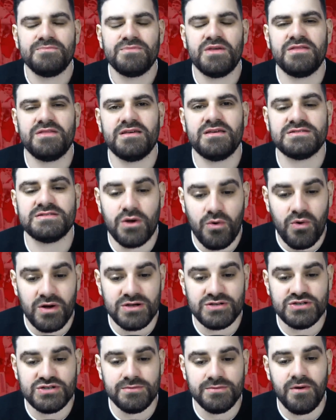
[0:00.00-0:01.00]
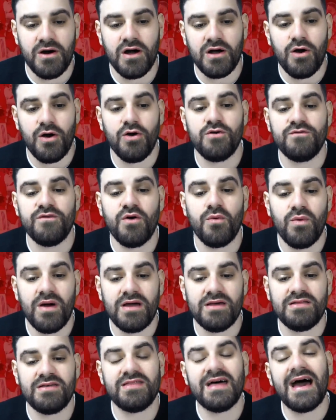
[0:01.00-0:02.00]
that there's a question mark over
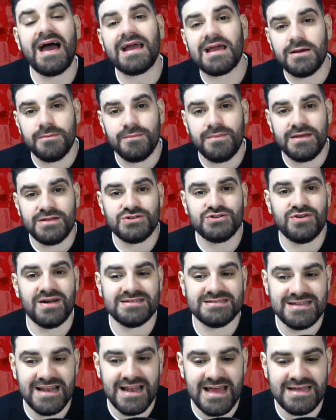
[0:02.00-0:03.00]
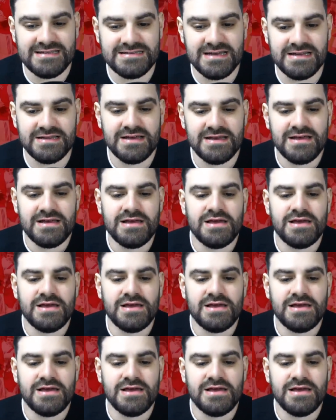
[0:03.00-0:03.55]
whether that can be translated